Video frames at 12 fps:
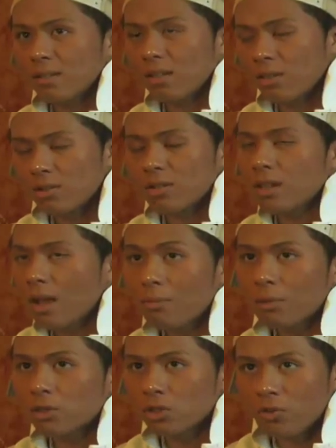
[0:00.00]
There's a lot
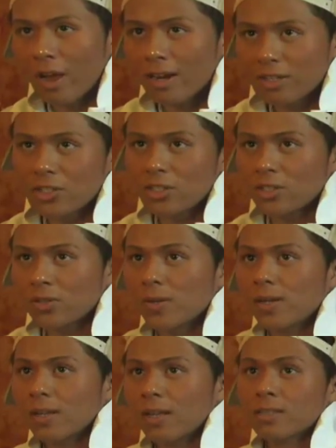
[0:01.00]
more strategy to
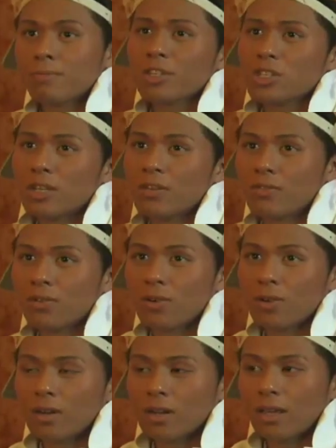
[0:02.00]
it, especially if
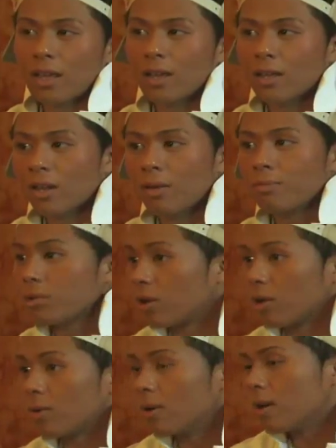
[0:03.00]
you're in a gay club, you
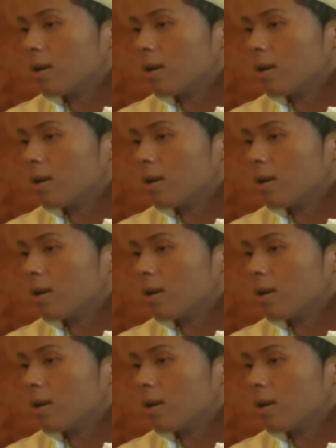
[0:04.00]
know.